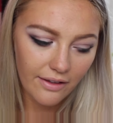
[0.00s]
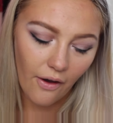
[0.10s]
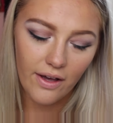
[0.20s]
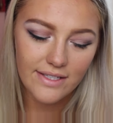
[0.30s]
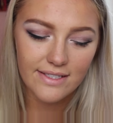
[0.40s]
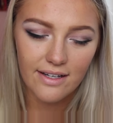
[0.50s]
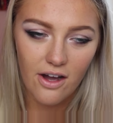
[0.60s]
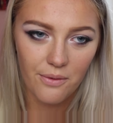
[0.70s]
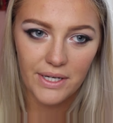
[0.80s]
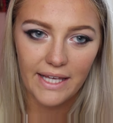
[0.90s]
guys,
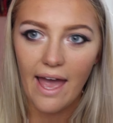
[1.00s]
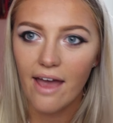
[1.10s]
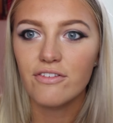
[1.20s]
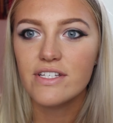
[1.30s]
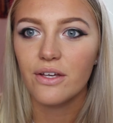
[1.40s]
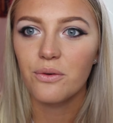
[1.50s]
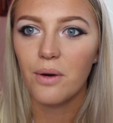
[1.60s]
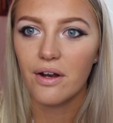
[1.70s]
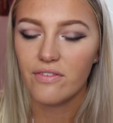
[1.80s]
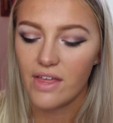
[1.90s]
I want to get every single
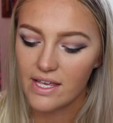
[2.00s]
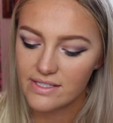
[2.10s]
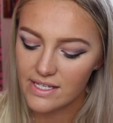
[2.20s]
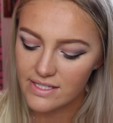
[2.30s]
one of these.